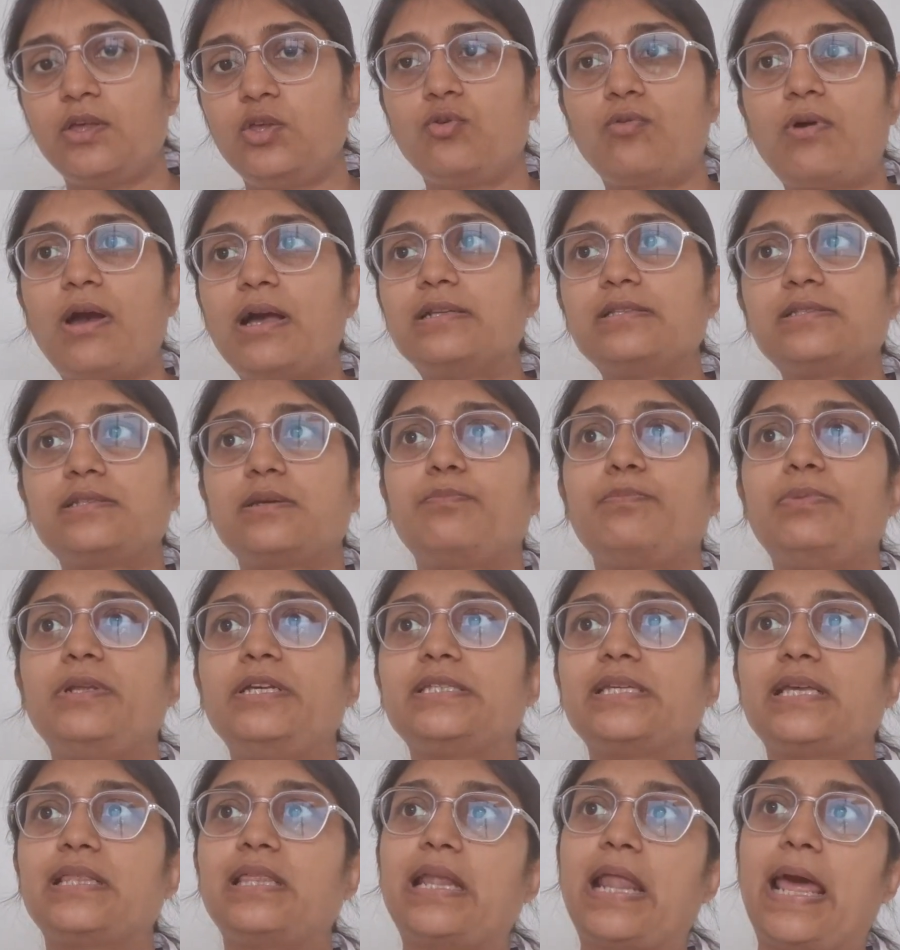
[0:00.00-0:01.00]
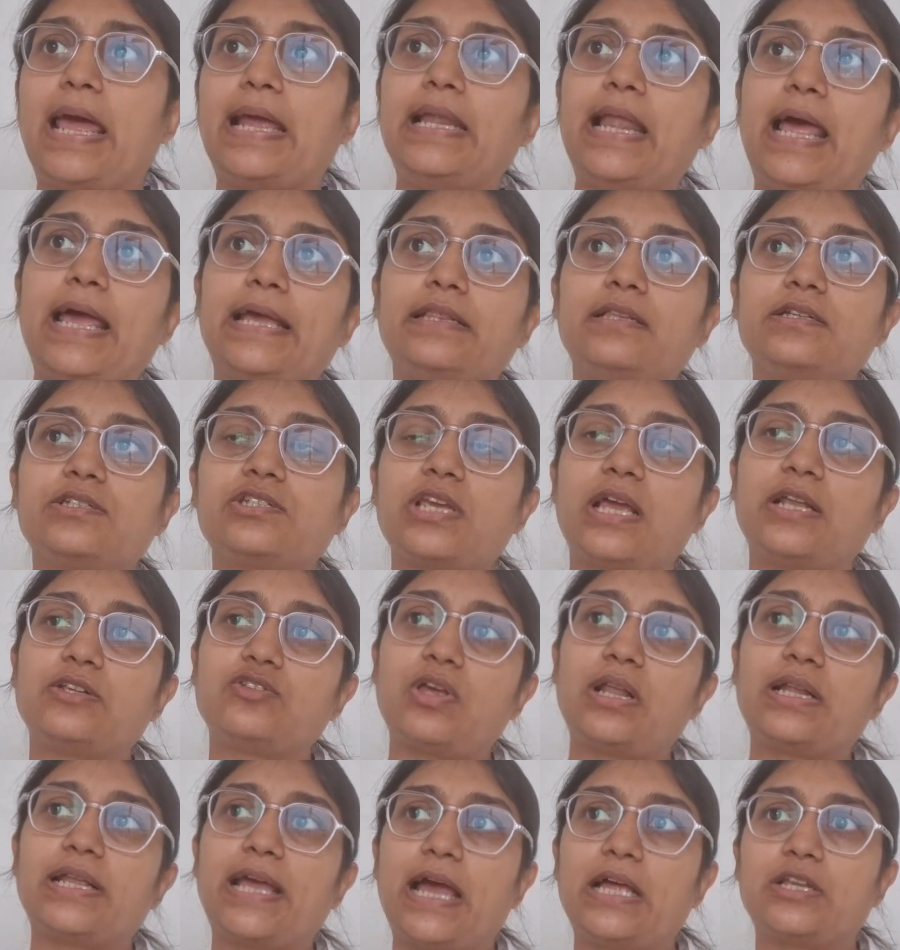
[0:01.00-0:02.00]
You can't simply say that I like this
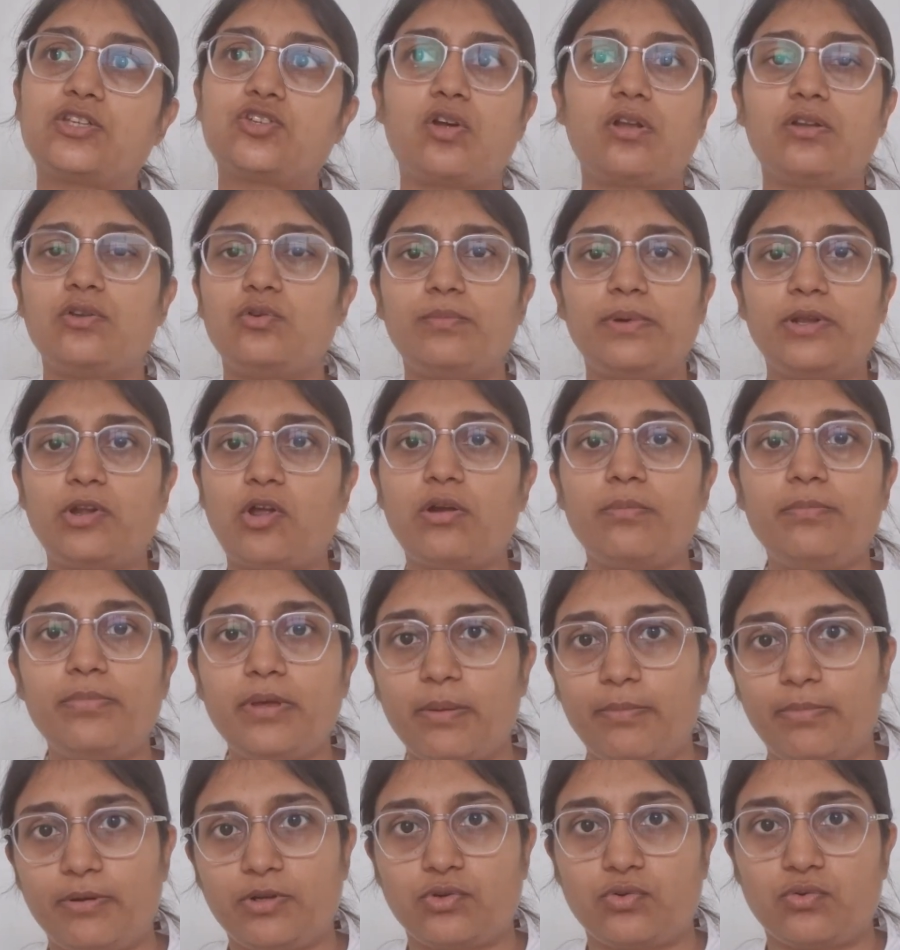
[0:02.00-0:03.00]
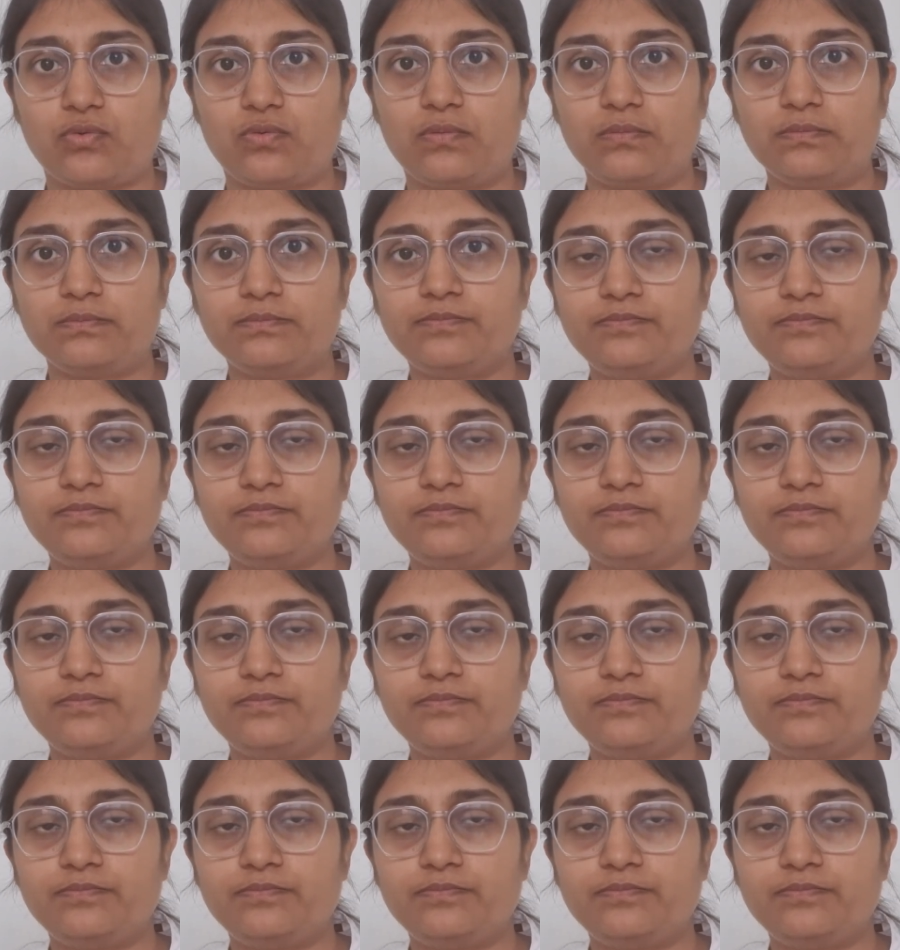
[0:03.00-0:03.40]
chant, so I'll catch all. You may not be able to.